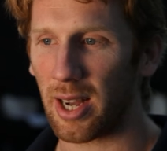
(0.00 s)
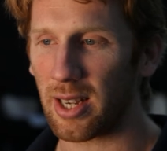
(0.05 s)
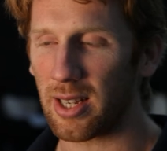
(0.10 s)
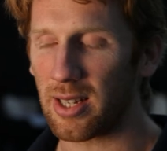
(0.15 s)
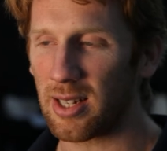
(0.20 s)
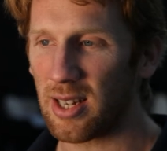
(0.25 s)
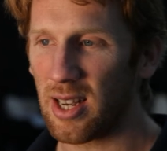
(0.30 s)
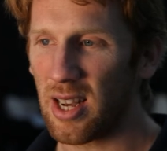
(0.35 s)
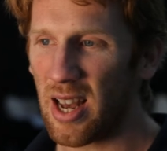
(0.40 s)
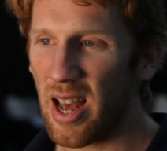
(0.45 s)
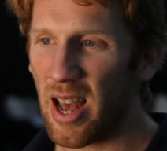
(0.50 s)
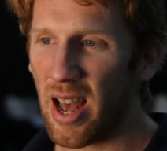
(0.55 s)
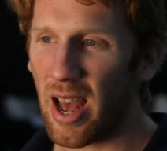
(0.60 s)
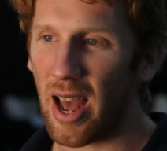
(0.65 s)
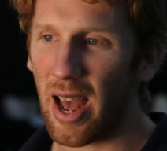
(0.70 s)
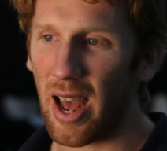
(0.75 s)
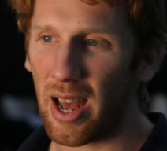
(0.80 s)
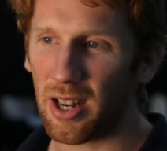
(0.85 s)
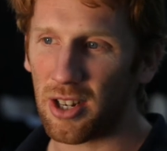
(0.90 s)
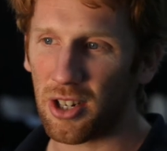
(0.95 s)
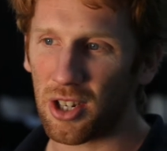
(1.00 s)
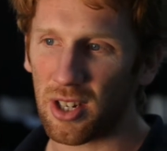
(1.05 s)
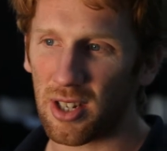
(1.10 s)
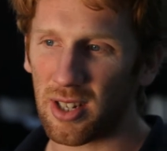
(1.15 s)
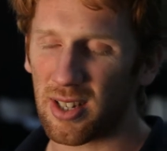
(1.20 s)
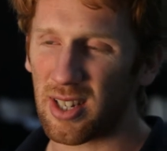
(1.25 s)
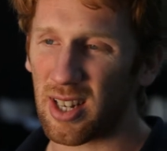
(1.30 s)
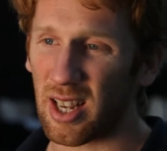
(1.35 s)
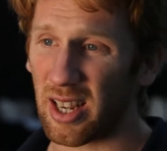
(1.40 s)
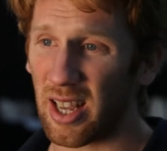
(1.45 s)
wax.
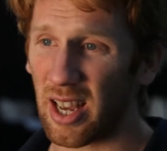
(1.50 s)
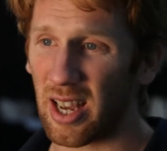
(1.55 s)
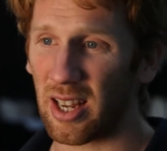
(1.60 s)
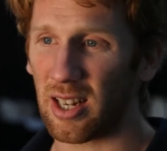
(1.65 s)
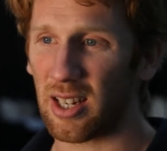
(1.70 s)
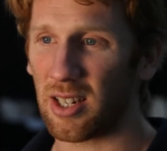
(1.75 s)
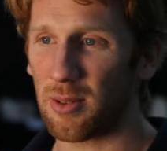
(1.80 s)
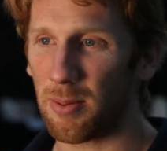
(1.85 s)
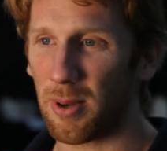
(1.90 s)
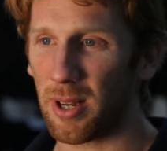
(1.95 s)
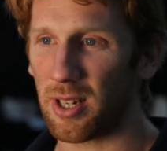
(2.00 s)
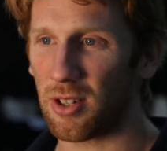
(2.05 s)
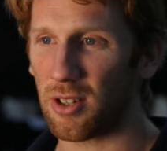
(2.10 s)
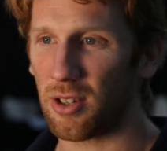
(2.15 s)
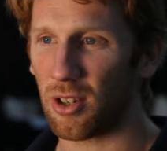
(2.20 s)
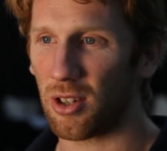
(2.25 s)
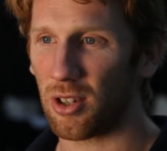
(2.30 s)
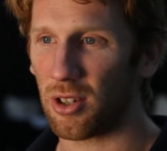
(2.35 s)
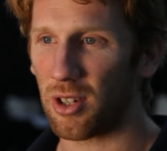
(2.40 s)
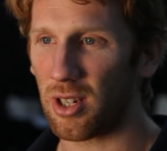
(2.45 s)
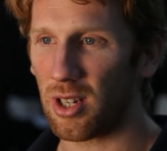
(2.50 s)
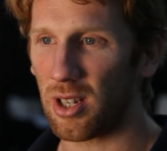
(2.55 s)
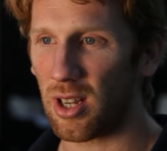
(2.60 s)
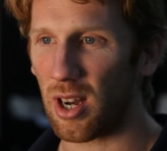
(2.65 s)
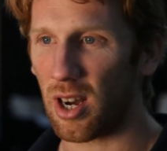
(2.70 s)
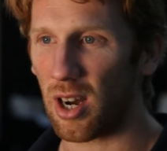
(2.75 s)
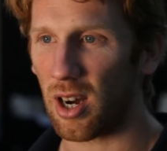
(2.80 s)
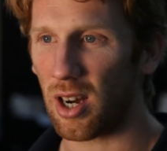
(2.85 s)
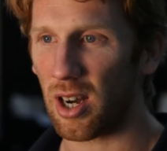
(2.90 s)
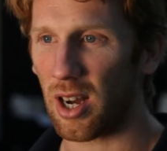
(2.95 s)
Edges, again, it depends on
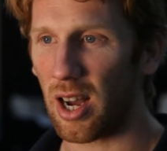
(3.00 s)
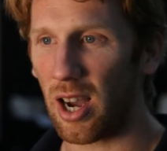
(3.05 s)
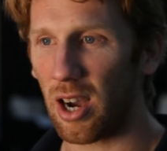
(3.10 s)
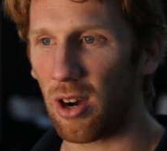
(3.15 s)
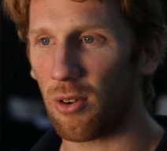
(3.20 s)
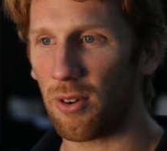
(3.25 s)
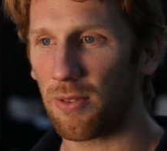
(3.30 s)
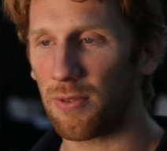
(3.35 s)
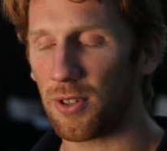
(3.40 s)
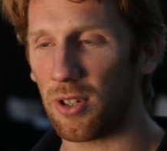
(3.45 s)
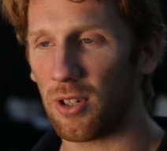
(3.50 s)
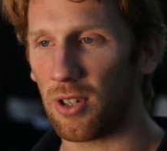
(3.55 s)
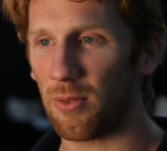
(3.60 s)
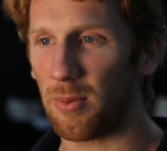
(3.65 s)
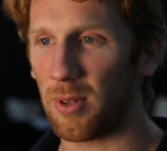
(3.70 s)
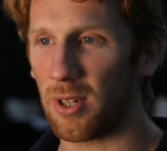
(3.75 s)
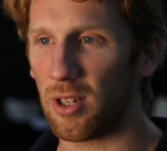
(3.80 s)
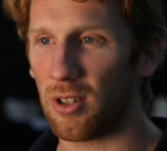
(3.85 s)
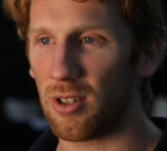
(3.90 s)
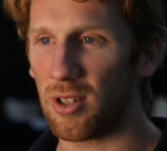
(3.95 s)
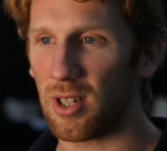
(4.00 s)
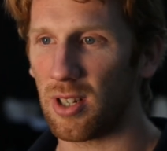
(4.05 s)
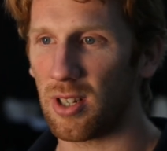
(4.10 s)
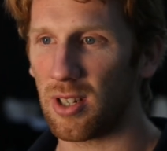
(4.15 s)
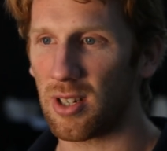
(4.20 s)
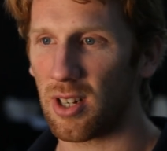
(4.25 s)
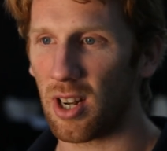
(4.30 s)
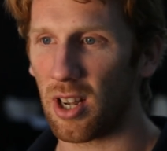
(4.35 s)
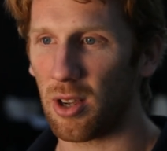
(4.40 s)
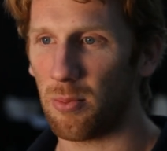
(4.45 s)
how often you've been using
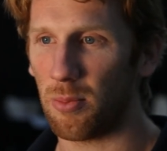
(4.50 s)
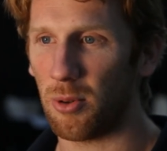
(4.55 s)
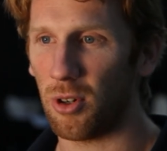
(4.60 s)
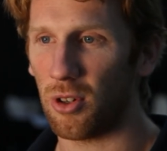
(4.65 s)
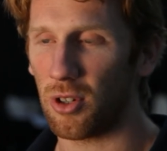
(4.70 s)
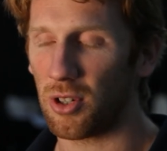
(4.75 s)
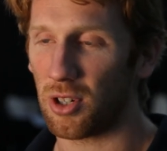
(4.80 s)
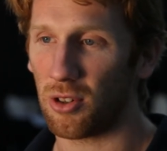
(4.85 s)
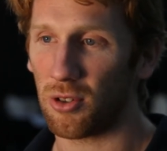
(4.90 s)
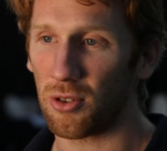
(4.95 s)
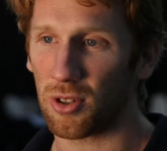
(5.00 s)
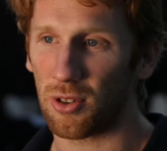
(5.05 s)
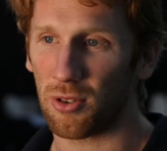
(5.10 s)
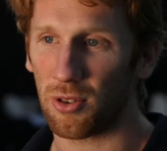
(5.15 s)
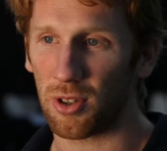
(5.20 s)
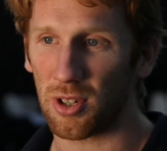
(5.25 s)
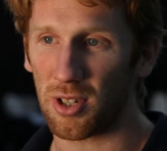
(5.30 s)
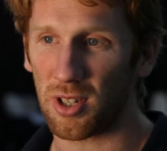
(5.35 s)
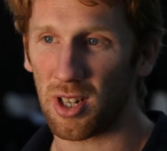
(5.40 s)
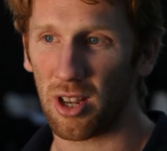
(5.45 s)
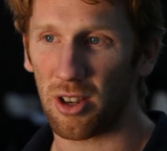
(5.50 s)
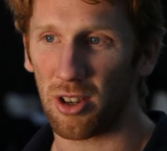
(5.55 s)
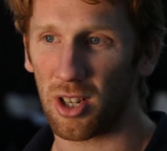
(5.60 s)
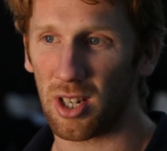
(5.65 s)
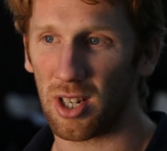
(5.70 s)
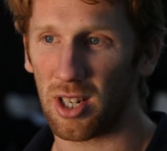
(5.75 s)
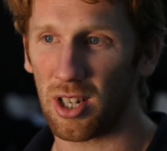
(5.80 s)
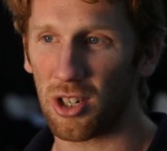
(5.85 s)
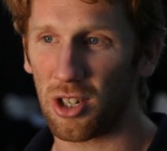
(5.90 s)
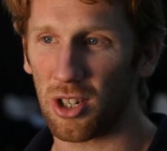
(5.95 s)
the snowboard and also on the snow
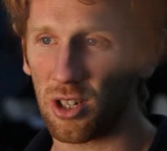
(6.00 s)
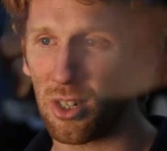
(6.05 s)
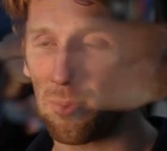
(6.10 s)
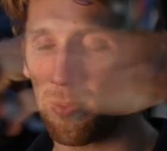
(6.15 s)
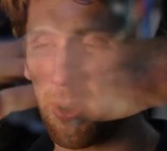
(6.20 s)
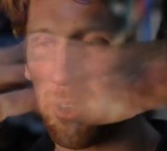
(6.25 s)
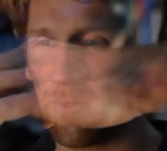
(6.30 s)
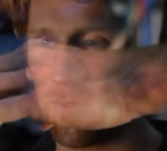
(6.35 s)
conditions,